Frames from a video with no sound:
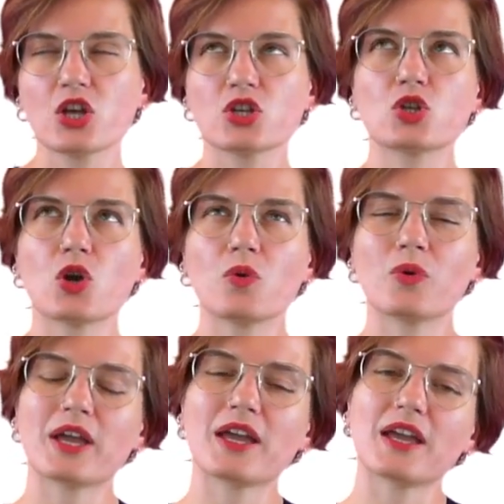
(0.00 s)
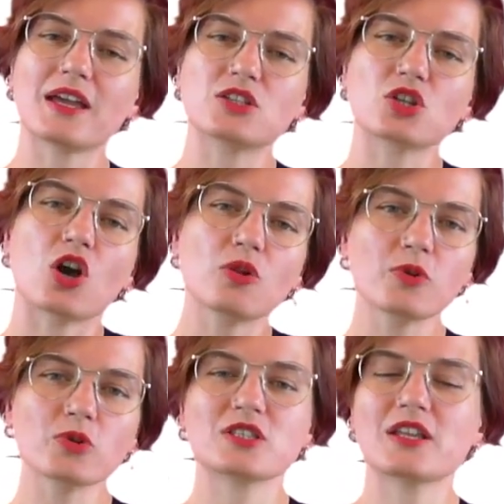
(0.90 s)
So it's
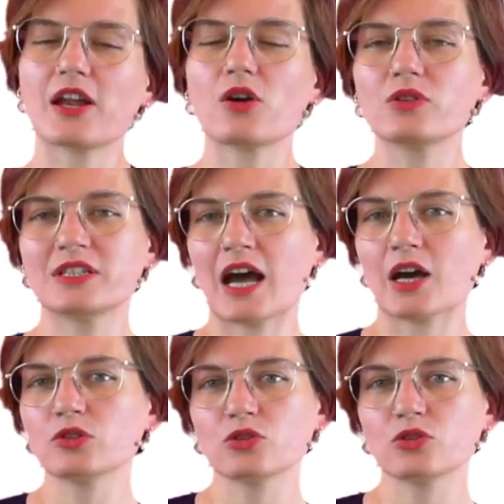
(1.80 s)
almost narrowed down